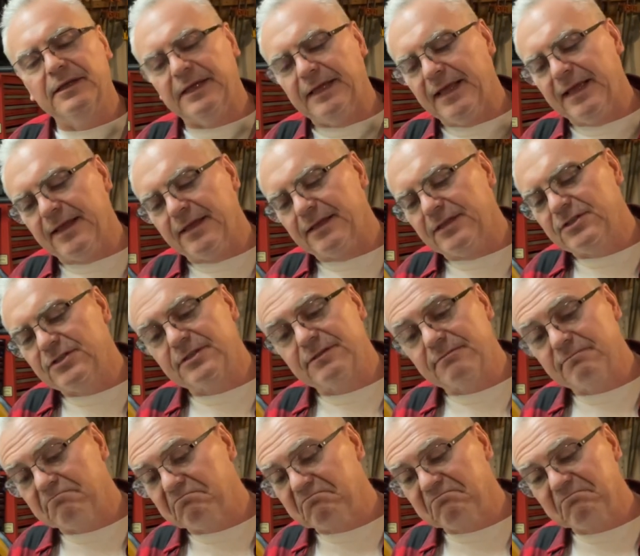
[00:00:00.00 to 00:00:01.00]
yeah, it's
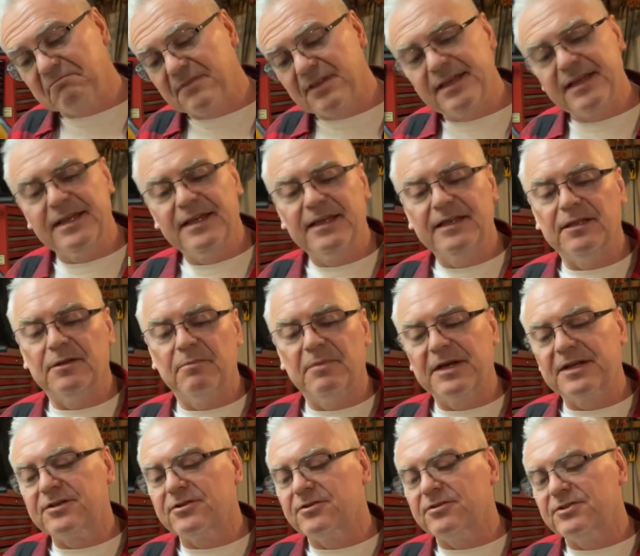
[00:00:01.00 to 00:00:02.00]
the
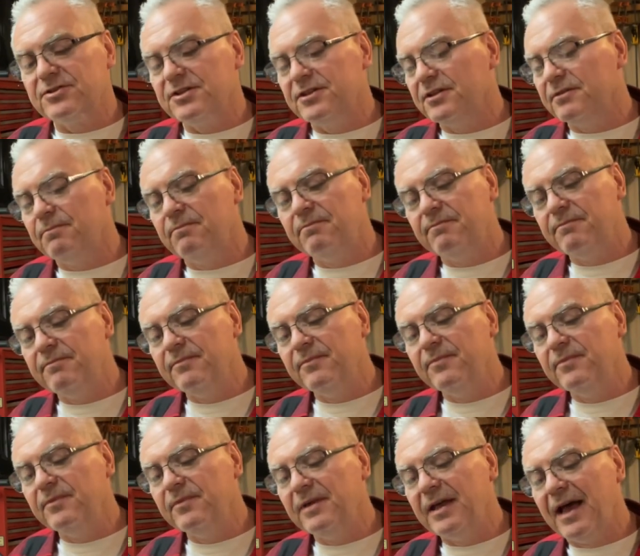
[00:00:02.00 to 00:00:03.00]
pictures in the
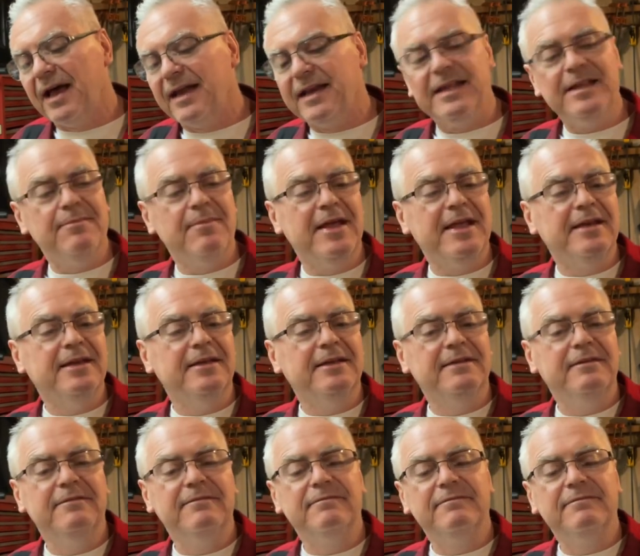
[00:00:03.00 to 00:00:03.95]
on eBay did.